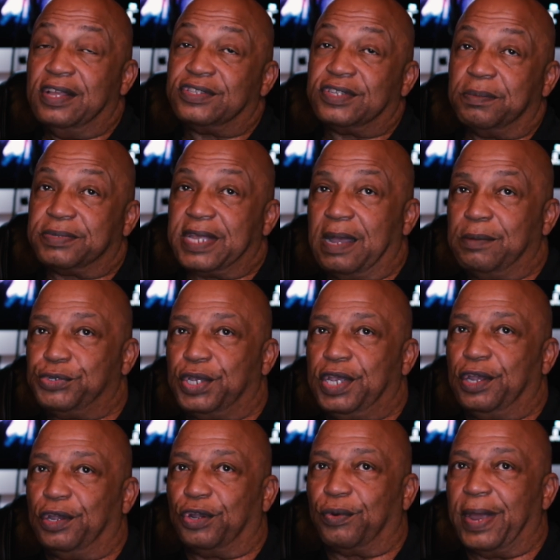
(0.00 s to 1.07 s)
Sometimes you
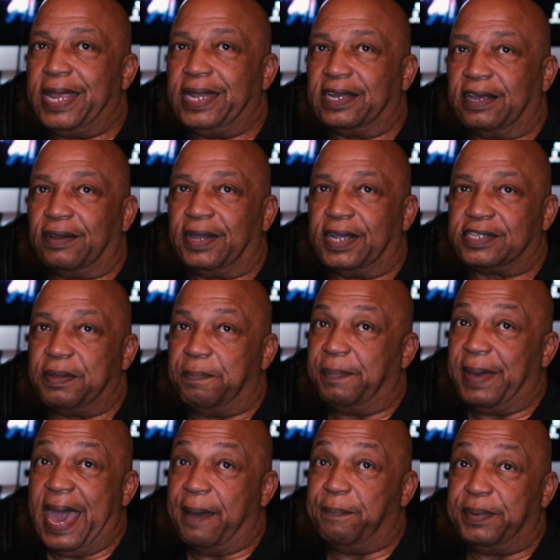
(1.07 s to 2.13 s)
hear great lyrics and
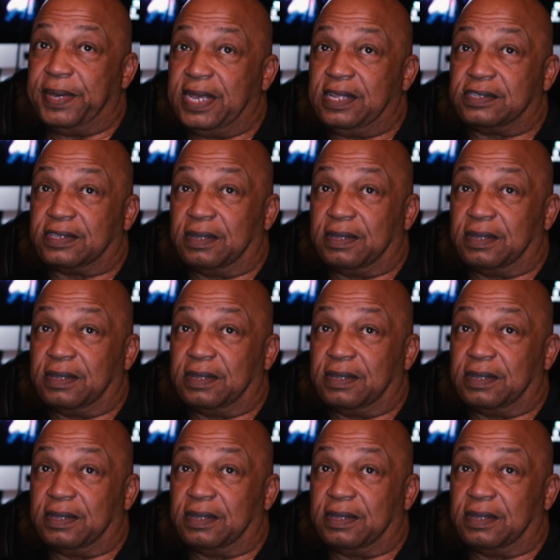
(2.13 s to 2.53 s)
bad beats.